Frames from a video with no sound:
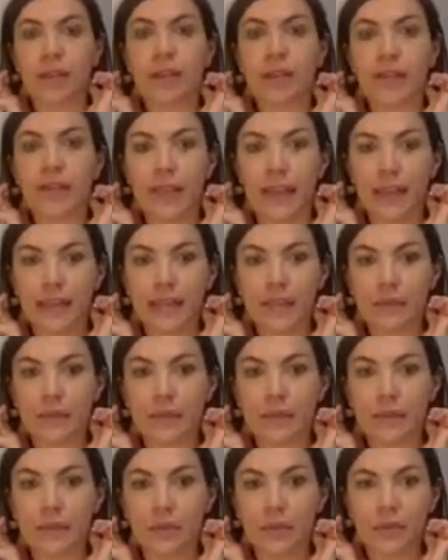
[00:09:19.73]
That's where we
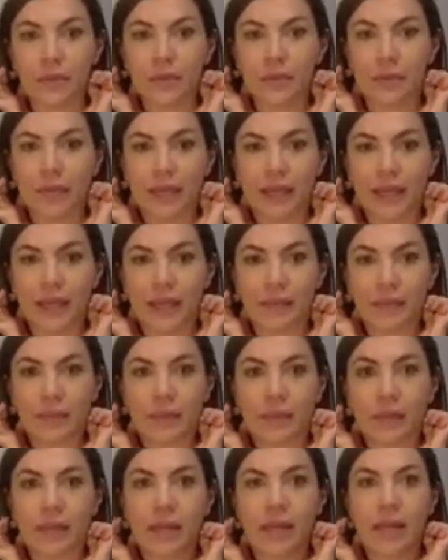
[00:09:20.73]
want to be.
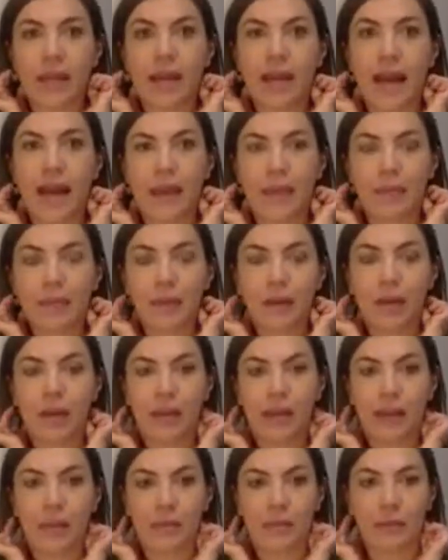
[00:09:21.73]
And apply
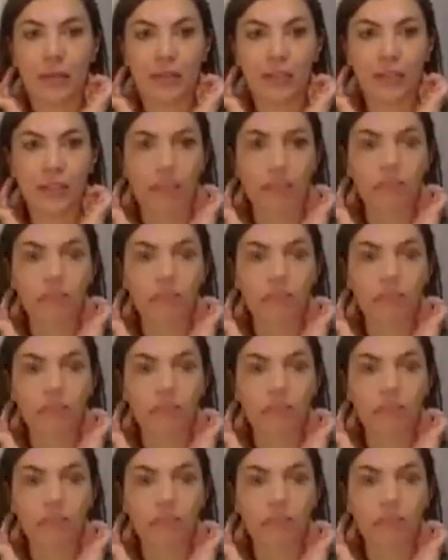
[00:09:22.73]
that pressure